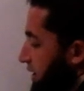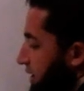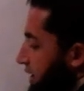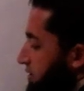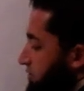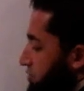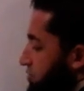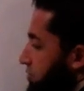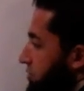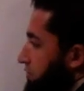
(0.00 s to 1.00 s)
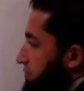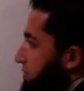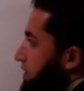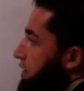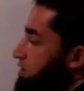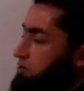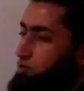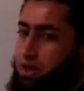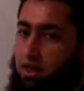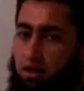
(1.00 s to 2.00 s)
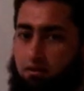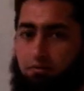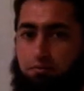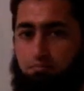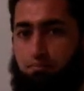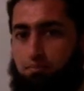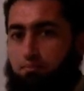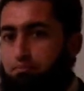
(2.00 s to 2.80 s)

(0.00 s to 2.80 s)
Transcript: and so on. So we can have